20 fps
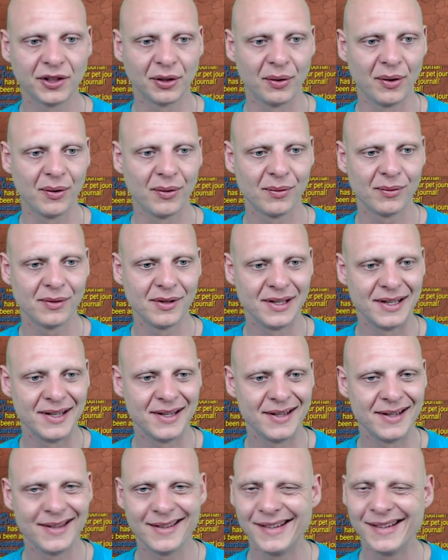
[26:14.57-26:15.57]
So
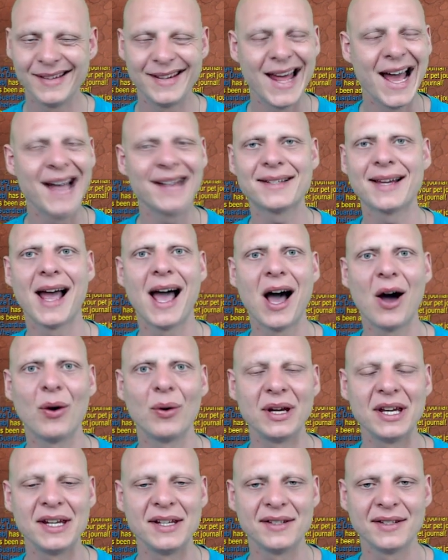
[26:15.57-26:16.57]
that's
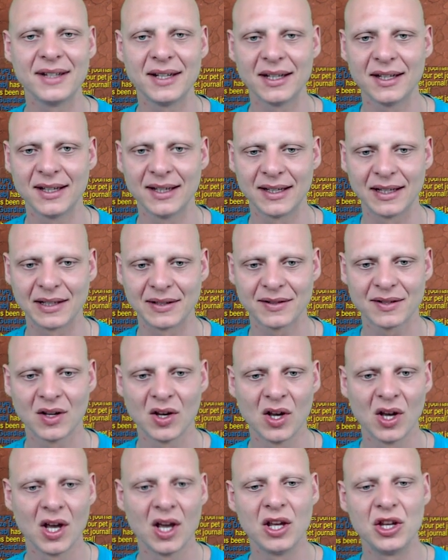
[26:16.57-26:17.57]
how easy it
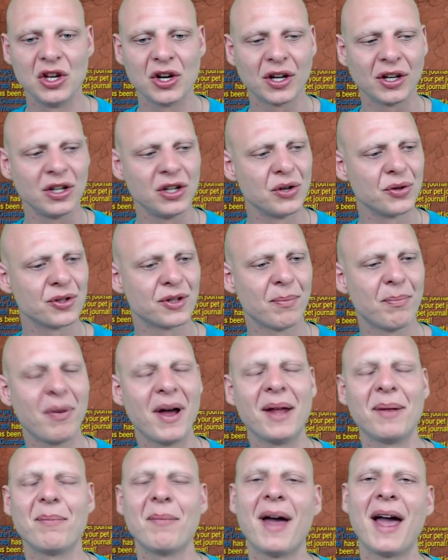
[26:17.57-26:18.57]
is. You can use the
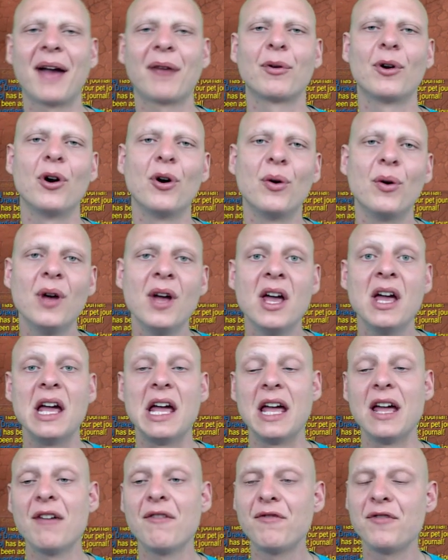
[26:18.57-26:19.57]
pet macro.
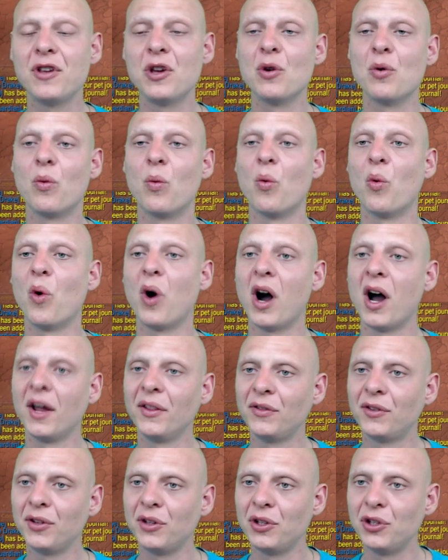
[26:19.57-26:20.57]
If you
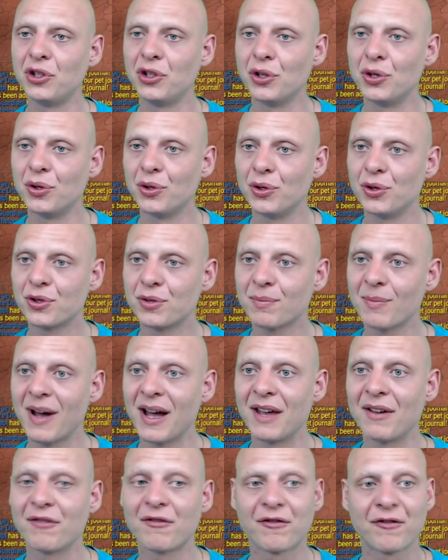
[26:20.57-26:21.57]
want to use
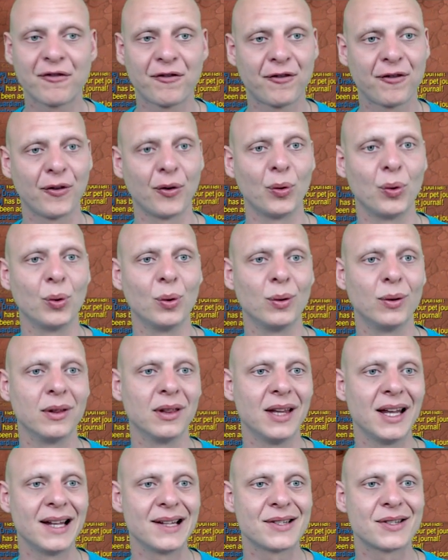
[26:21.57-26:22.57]
my
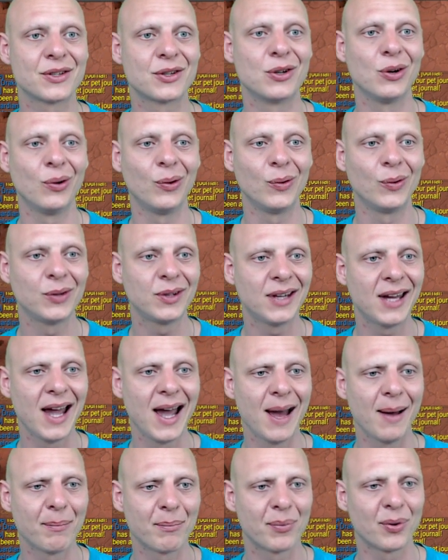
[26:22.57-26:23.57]
full Let's Gold
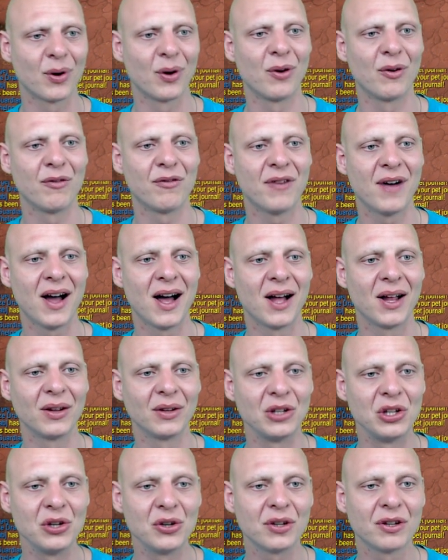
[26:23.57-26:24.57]
Cap
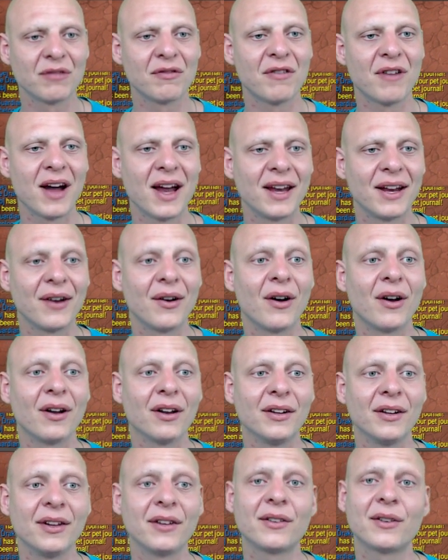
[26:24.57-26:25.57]
profile, you can find it
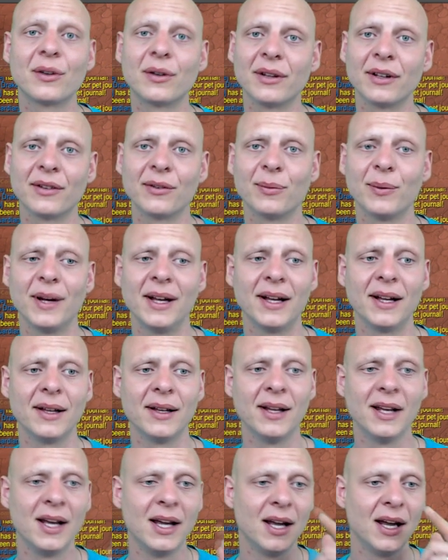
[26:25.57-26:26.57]
on the Discord as
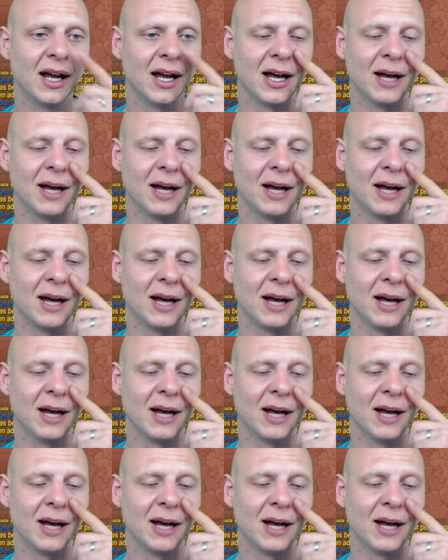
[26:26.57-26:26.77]
well.